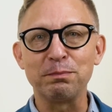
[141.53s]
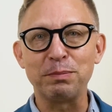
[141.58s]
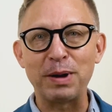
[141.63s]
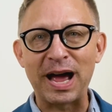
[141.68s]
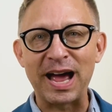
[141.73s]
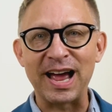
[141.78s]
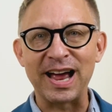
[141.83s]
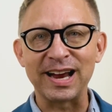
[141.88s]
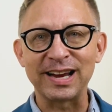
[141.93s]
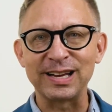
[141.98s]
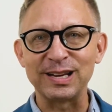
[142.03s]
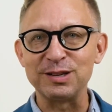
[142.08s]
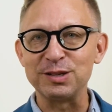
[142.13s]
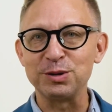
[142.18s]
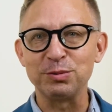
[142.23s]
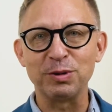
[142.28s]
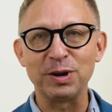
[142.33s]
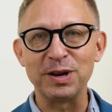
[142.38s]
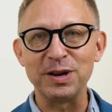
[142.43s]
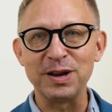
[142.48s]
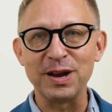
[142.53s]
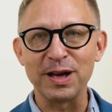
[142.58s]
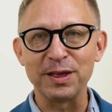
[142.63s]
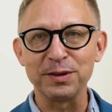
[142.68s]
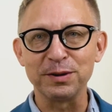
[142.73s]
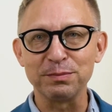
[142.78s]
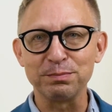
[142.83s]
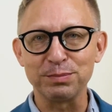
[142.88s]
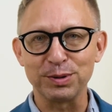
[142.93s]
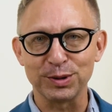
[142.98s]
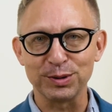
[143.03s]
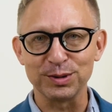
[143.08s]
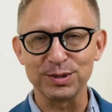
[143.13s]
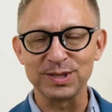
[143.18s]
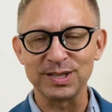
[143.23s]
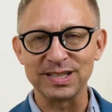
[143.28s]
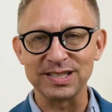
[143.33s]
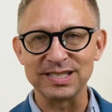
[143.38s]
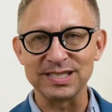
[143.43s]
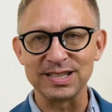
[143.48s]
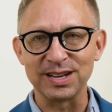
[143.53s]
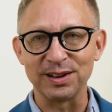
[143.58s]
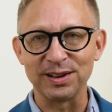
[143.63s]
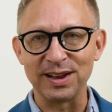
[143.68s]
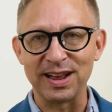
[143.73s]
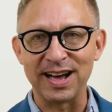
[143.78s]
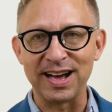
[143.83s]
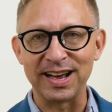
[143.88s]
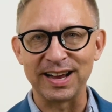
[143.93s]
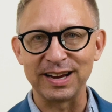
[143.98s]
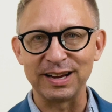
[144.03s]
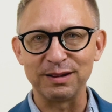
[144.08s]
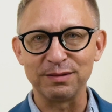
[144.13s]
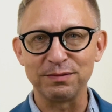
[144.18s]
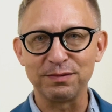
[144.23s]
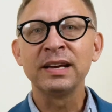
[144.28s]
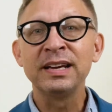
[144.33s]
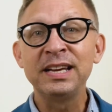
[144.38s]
back into another person's life.